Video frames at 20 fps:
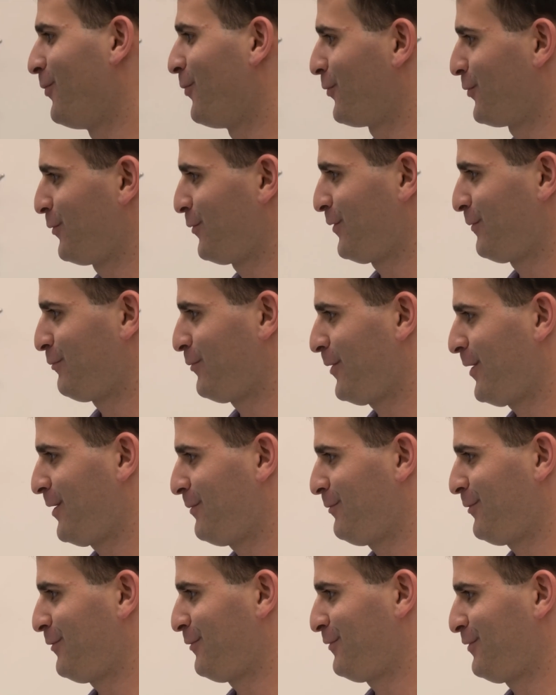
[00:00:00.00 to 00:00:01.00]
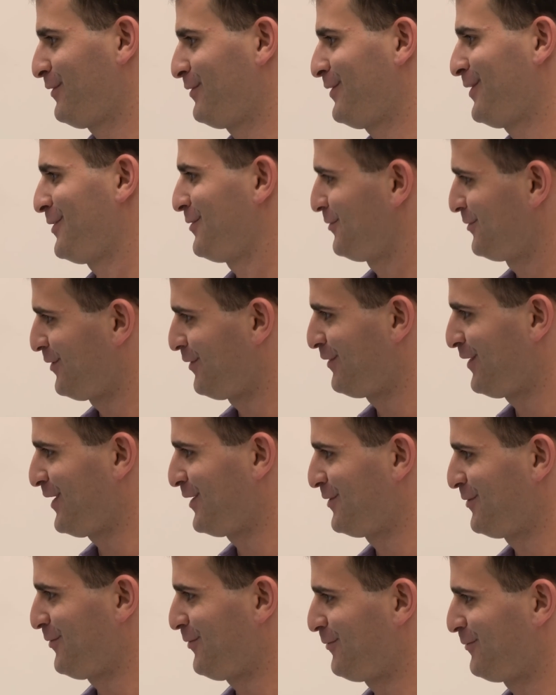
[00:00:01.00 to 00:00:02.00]
And so I really felt
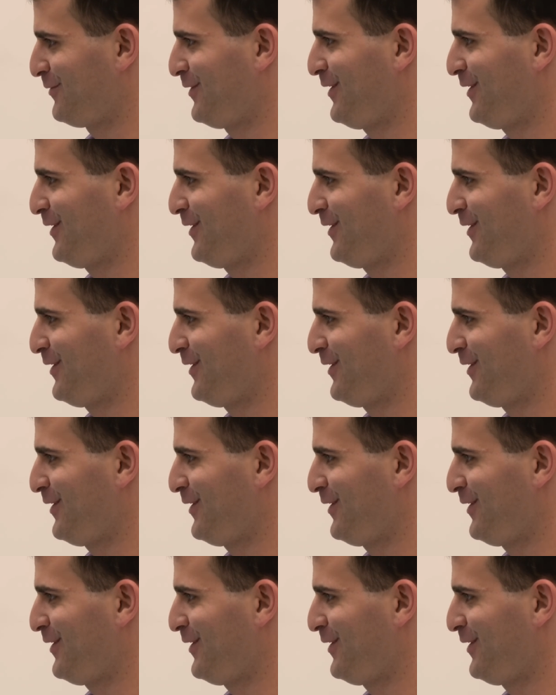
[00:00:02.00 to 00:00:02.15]
that,